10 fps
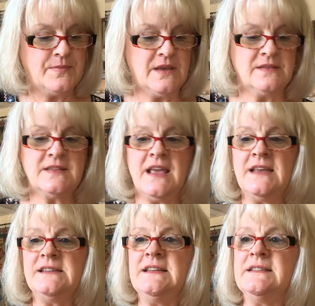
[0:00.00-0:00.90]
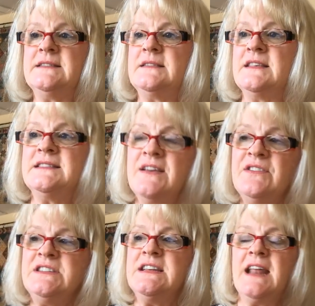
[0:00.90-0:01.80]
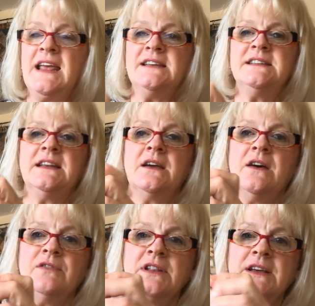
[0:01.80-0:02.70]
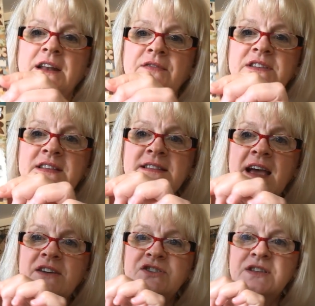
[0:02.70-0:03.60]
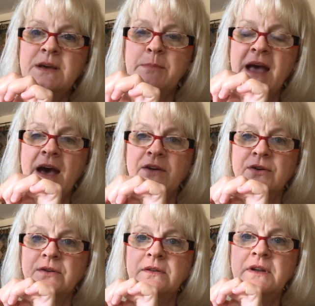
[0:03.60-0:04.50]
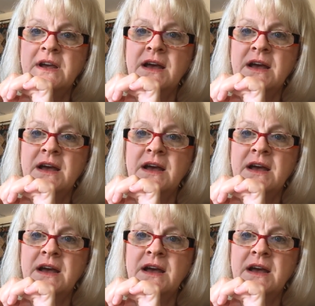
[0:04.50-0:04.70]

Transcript: is the 1718 coverlet, and this is actually a pattern.